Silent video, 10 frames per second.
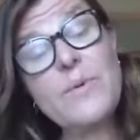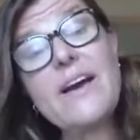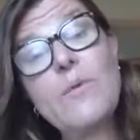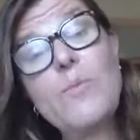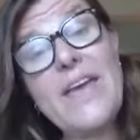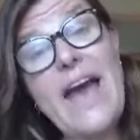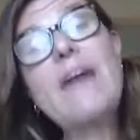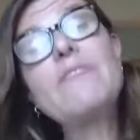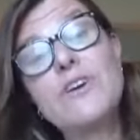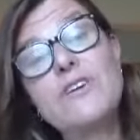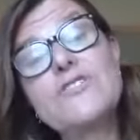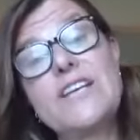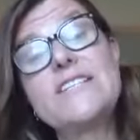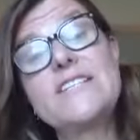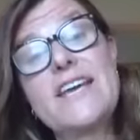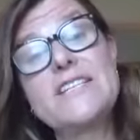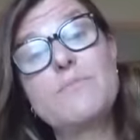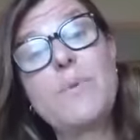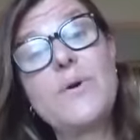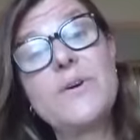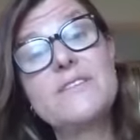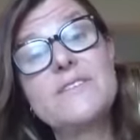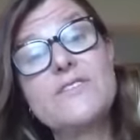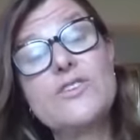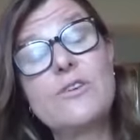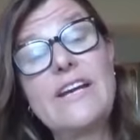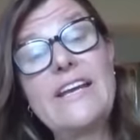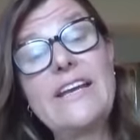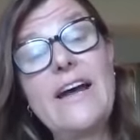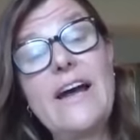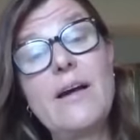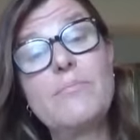and we have contraindicated points during